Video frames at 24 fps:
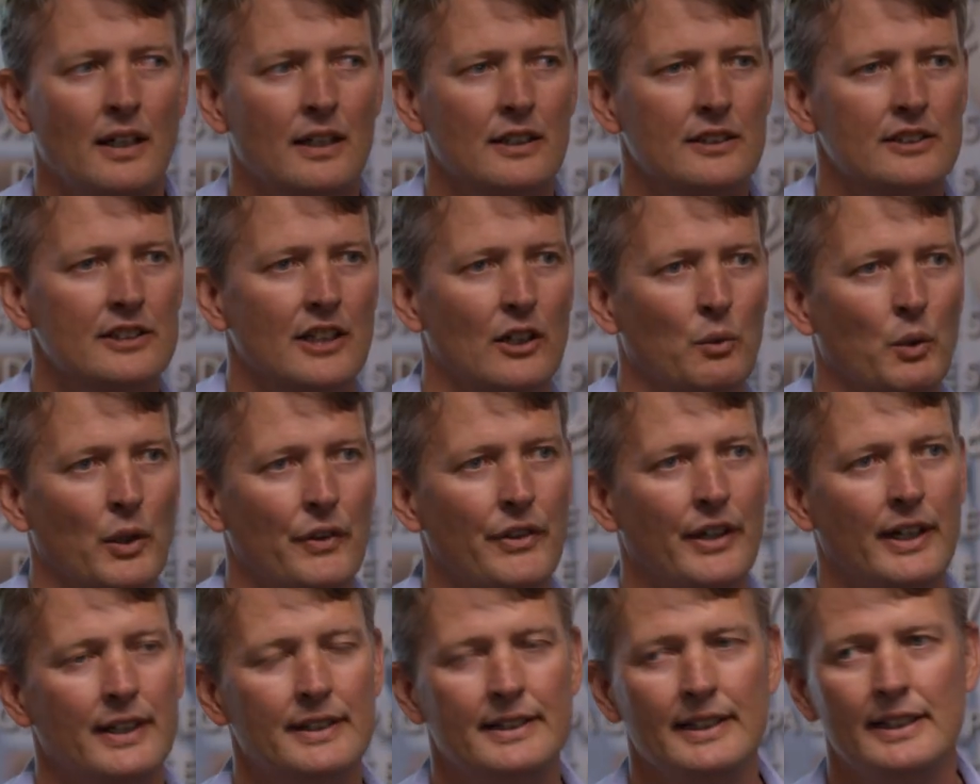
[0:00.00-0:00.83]
So what
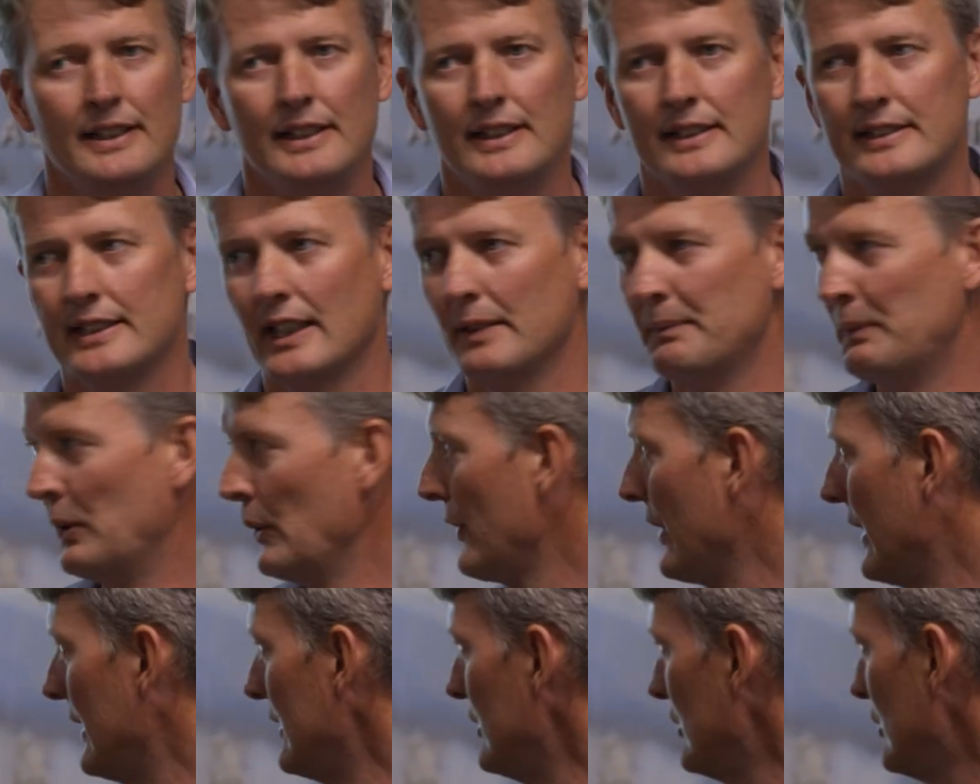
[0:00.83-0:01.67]
they did is they put
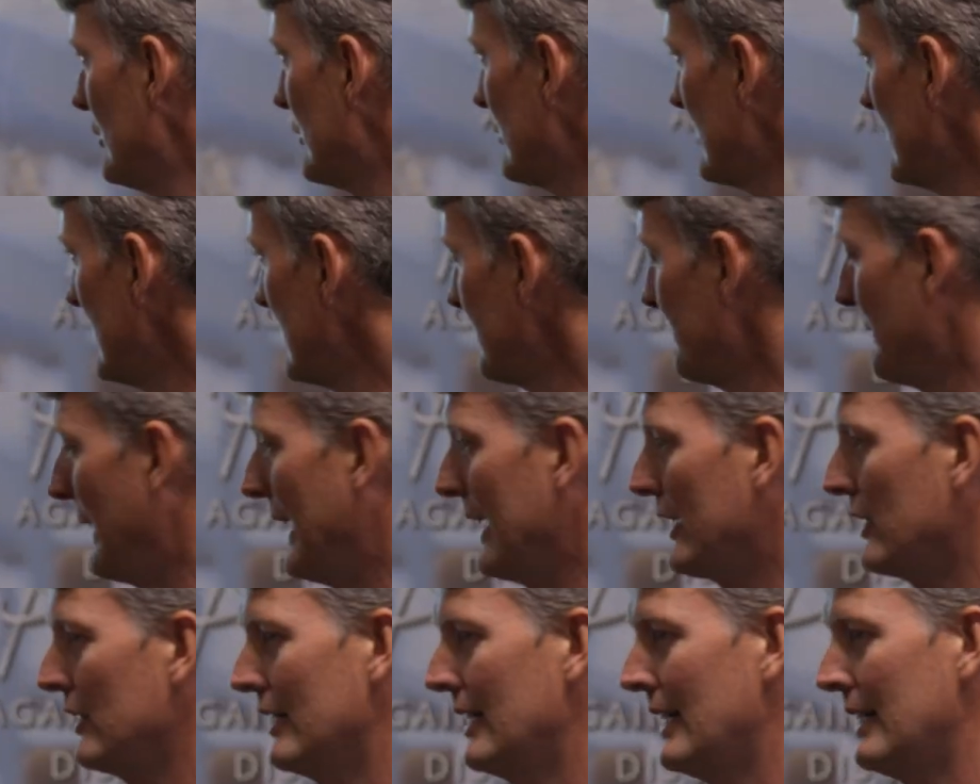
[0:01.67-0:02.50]
that nutrient
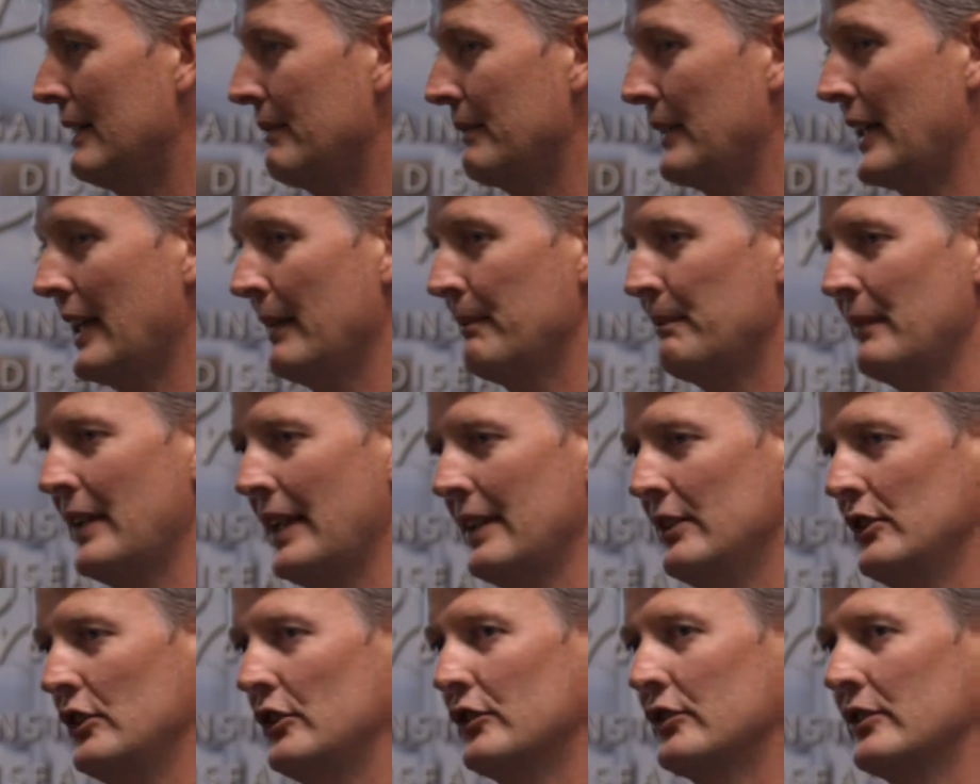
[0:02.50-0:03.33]
back, um, kept
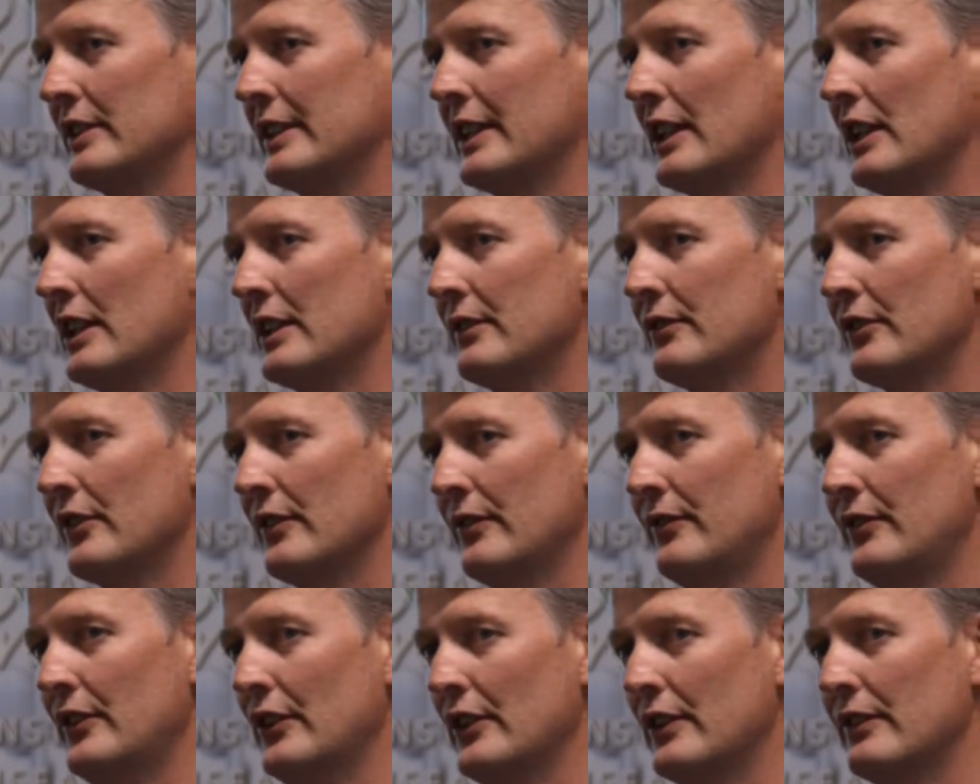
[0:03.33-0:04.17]
that nutrient going for a
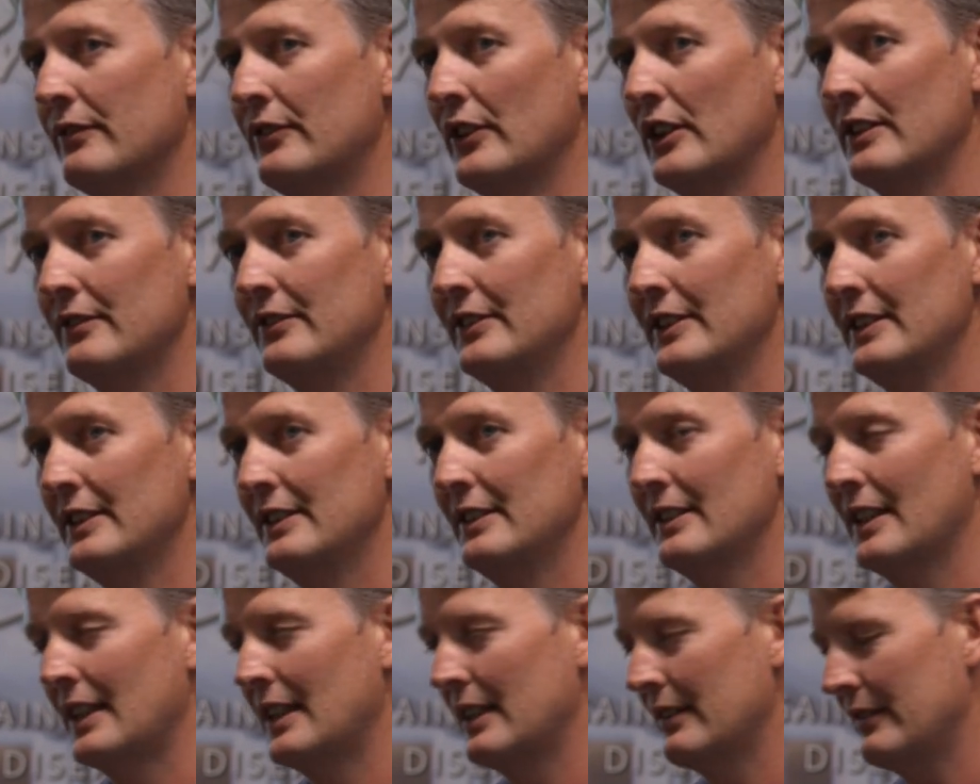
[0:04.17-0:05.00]
further five
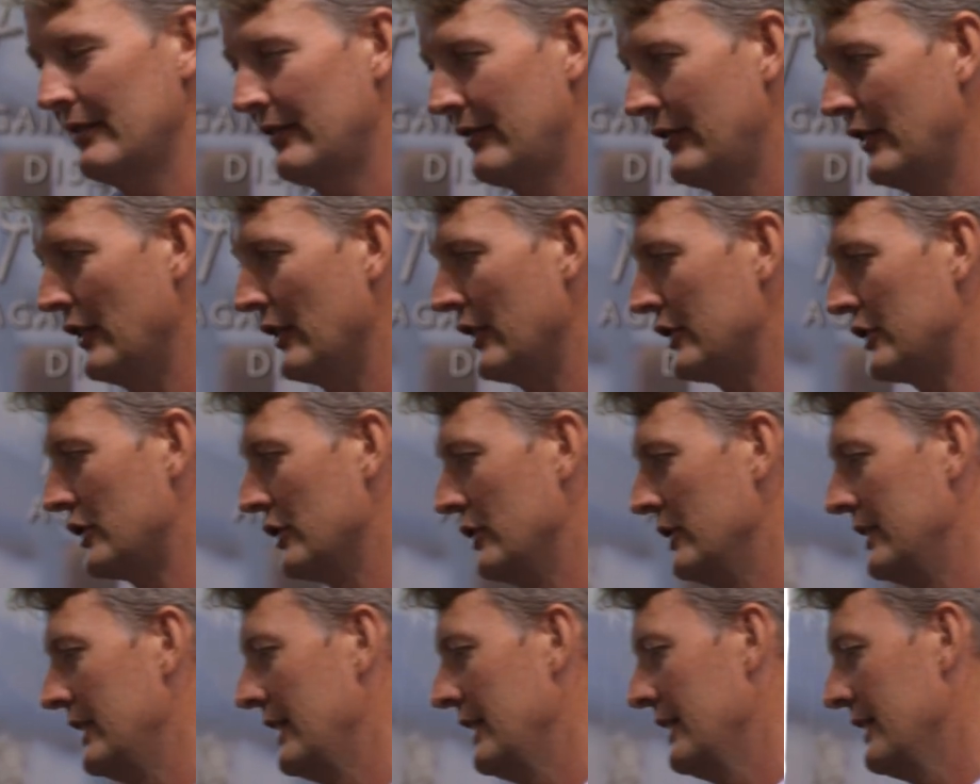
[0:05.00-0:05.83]
year, uh, further two
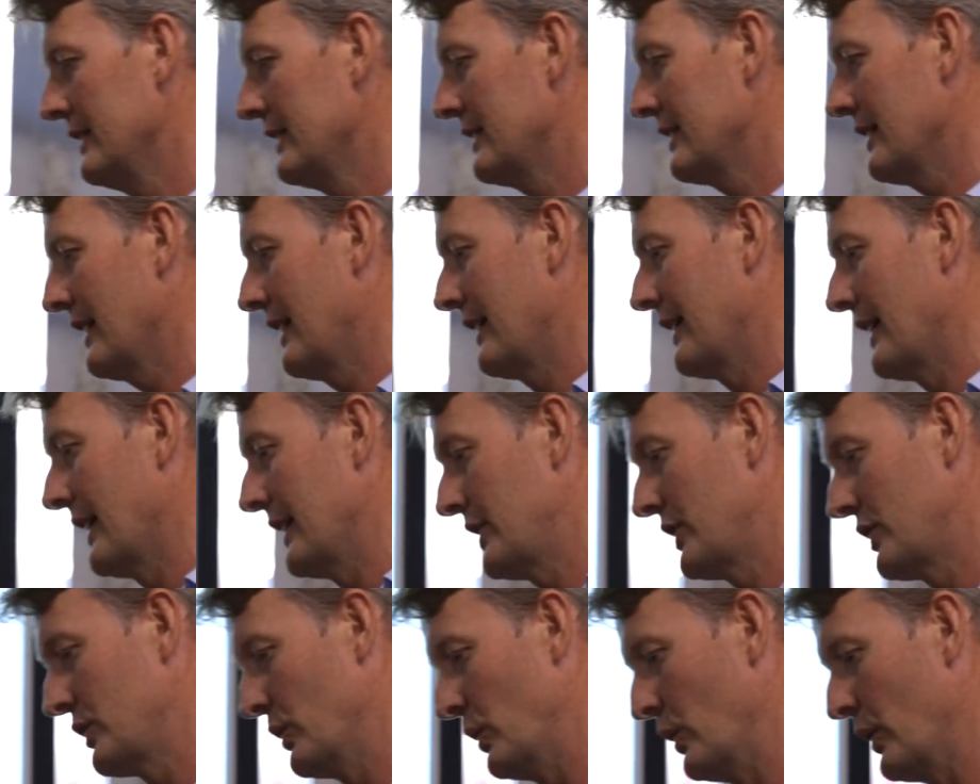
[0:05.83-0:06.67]
years, and they
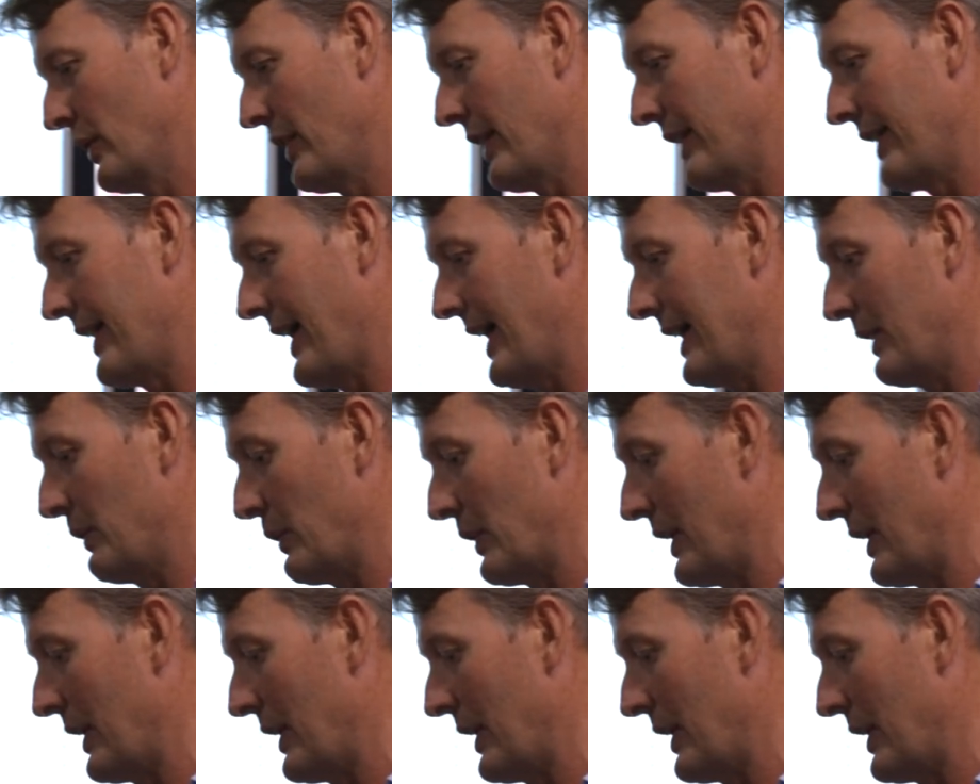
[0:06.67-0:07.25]
saw that they